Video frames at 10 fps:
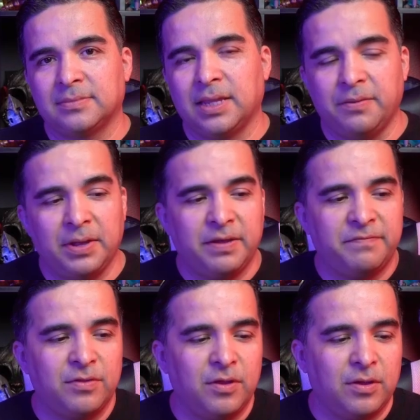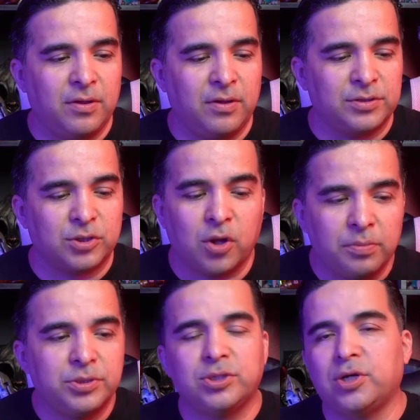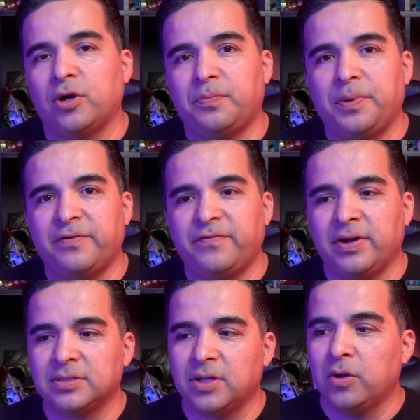Even if the sculptures are not perfect,